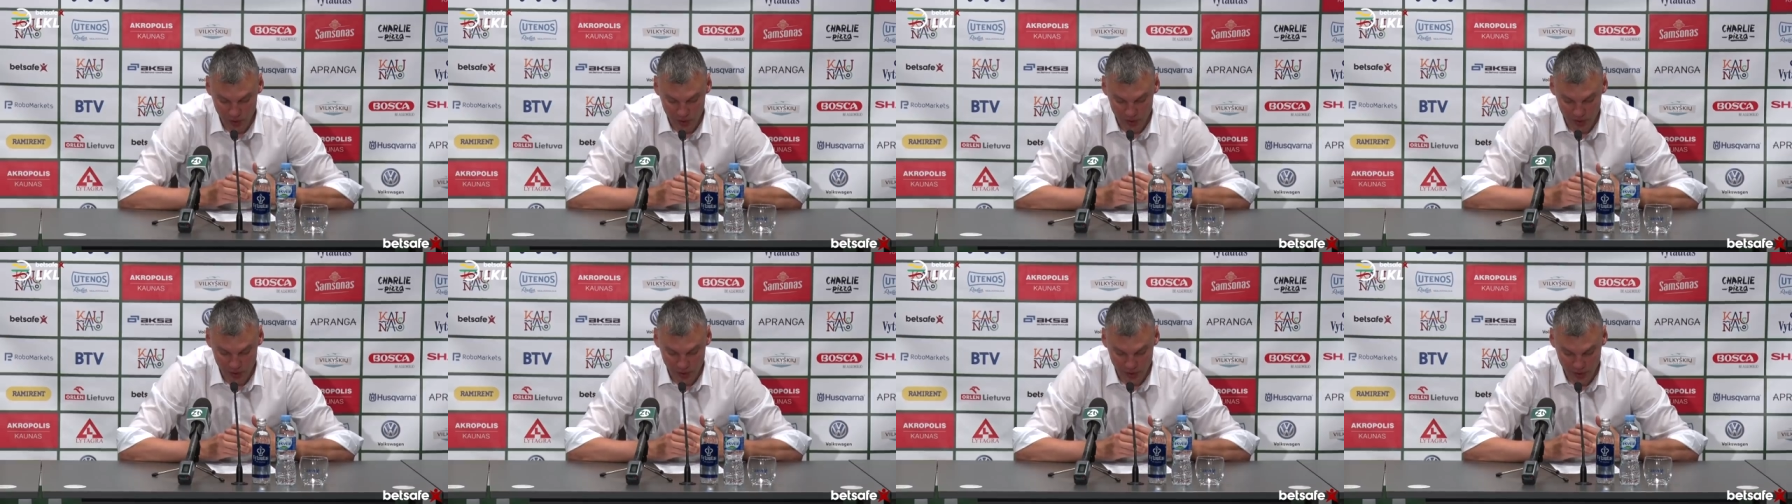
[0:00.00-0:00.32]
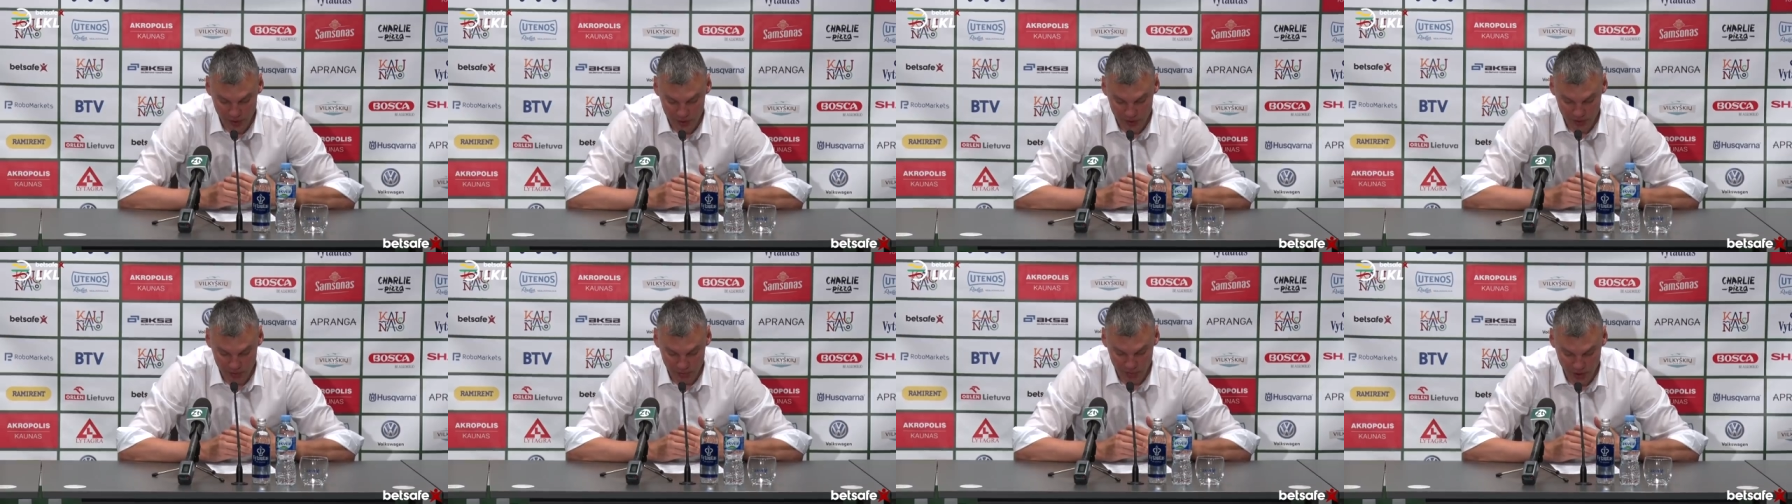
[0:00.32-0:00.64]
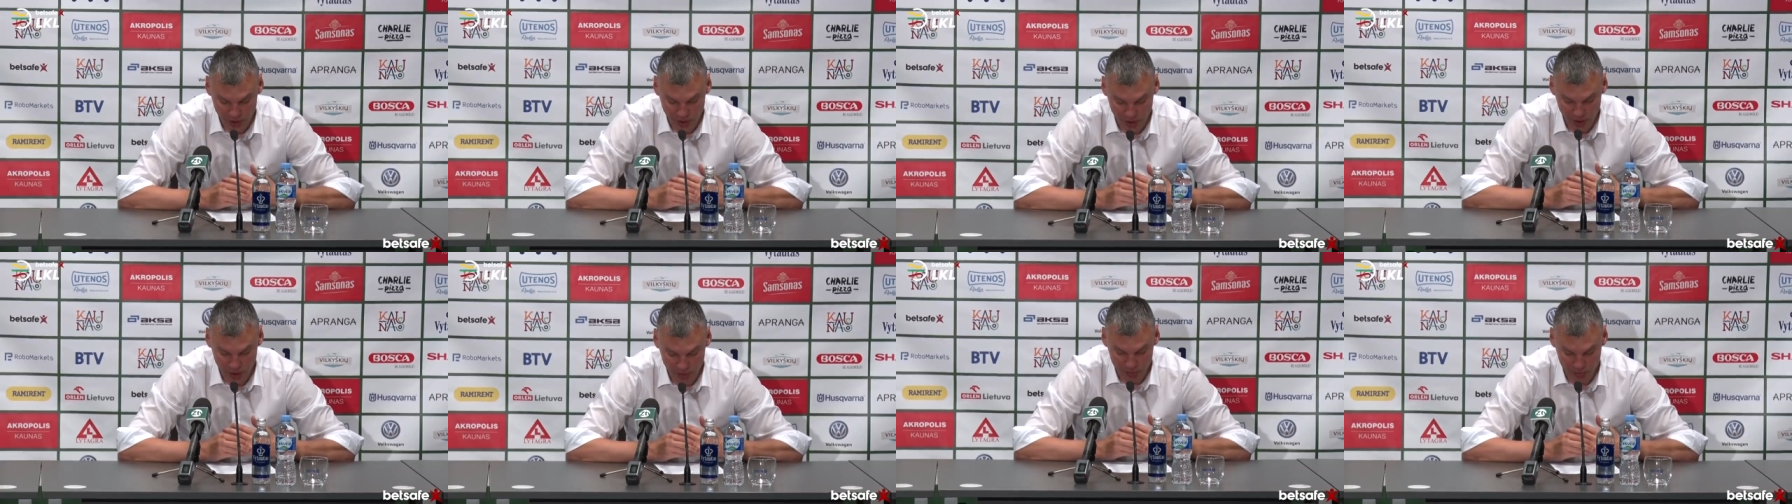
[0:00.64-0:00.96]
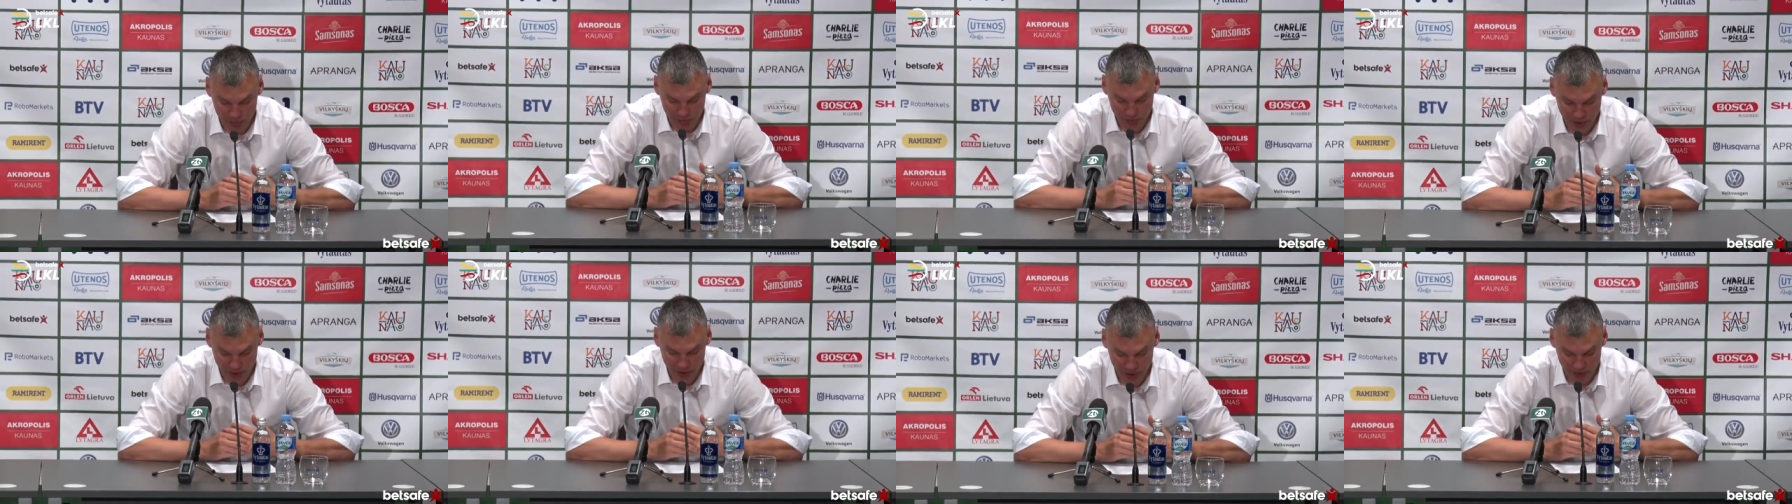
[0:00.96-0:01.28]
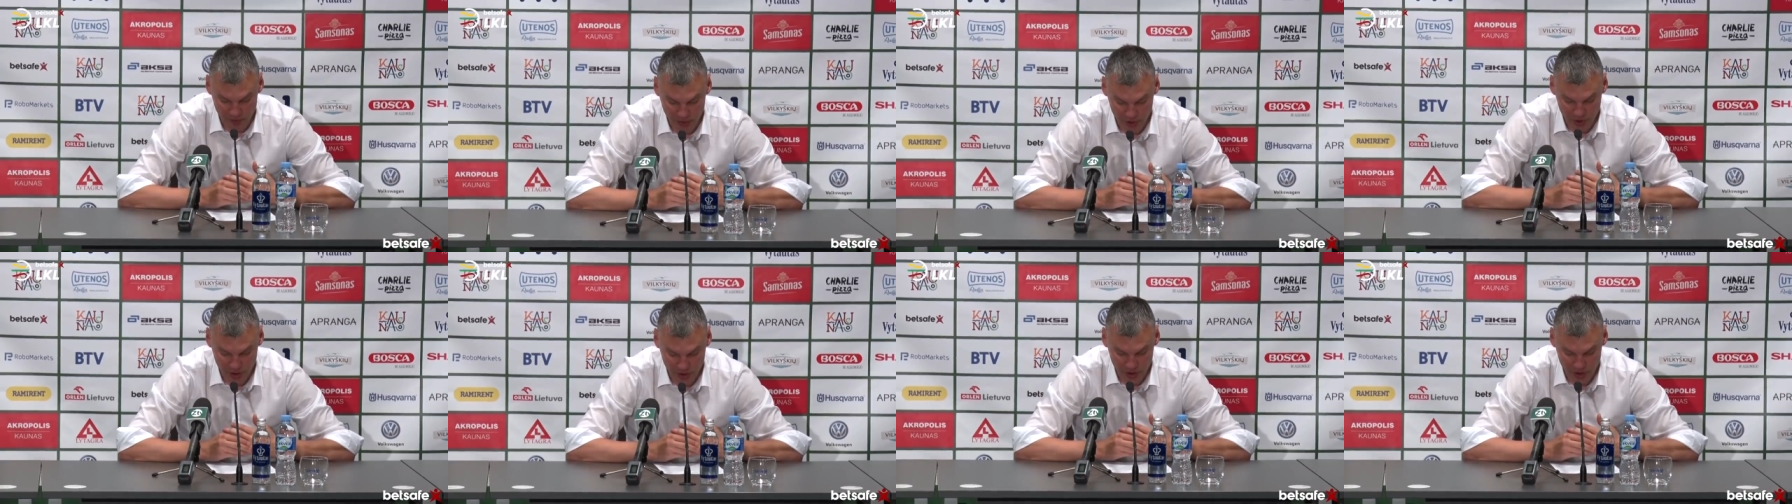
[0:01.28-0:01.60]
sakysim, tikrai
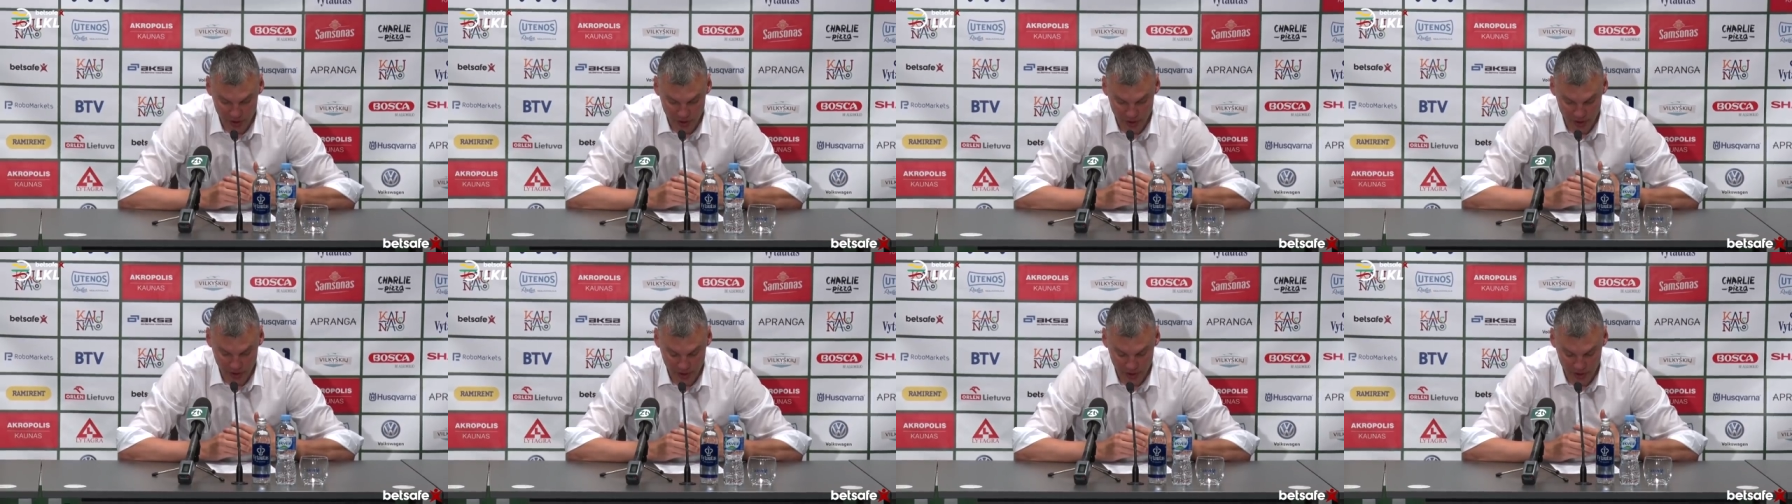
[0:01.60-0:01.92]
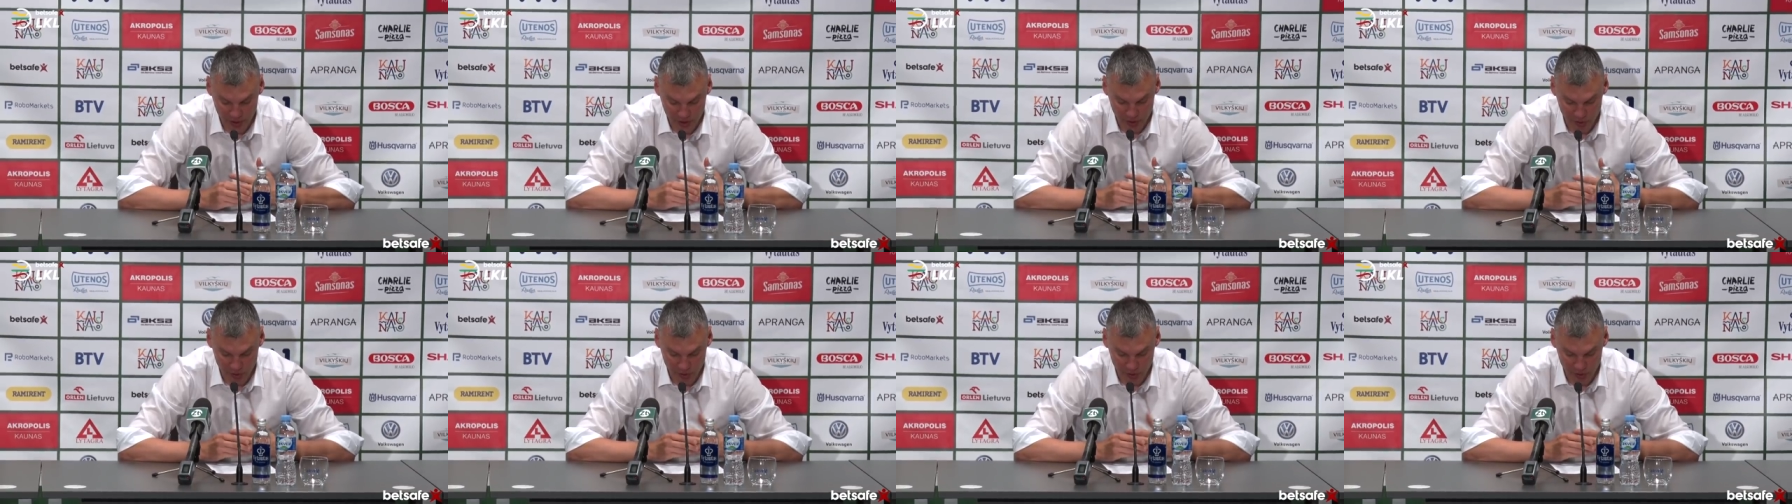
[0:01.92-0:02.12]
Panevėžys laikėsi